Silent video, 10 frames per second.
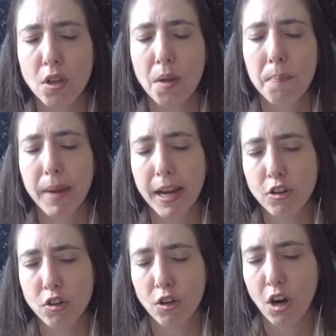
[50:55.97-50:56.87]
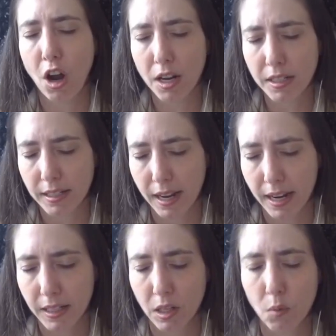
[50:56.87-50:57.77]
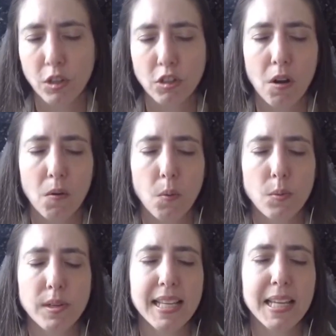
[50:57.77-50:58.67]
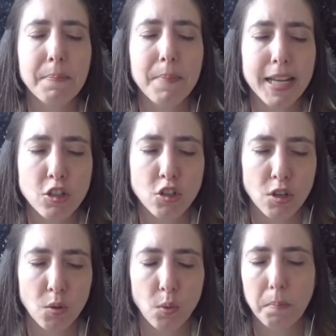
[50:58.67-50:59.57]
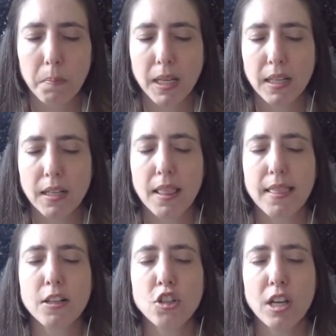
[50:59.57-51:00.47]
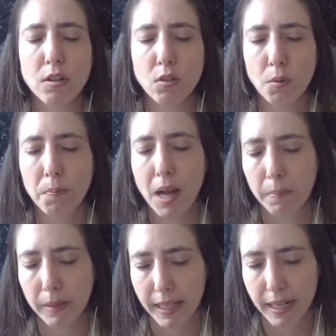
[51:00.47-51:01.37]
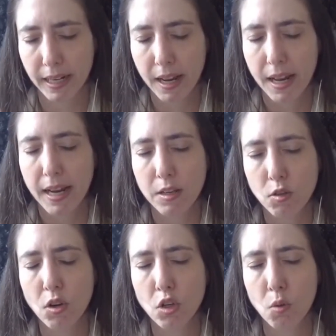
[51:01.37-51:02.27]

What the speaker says: major contact, and when we're saying major, we mean the general public, is going to